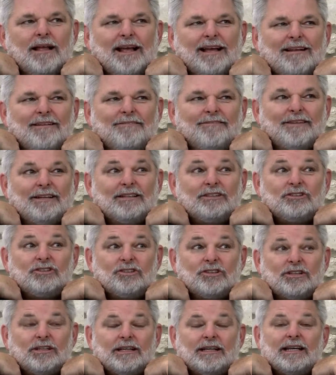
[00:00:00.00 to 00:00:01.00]
and
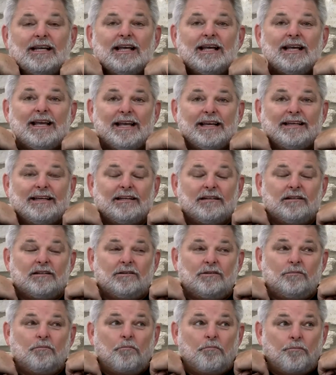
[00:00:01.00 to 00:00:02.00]
eventually it can
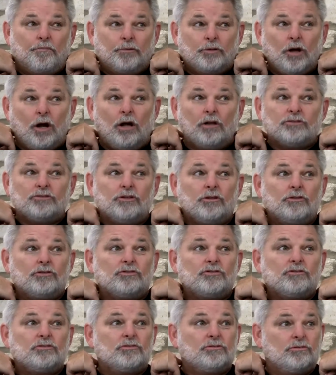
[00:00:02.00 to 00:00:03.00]
cause
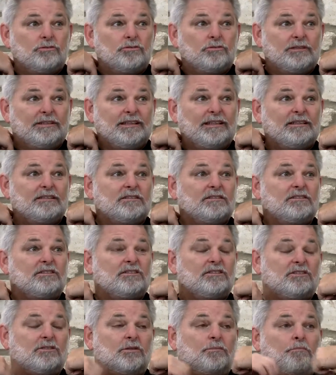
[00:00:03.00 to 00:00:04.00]
those
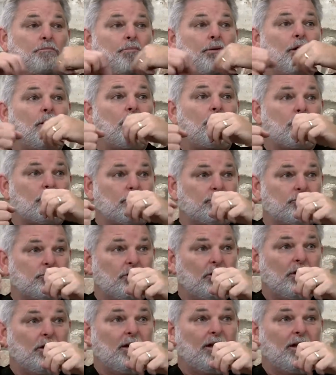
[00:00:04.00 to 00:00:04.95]
discs to bulge.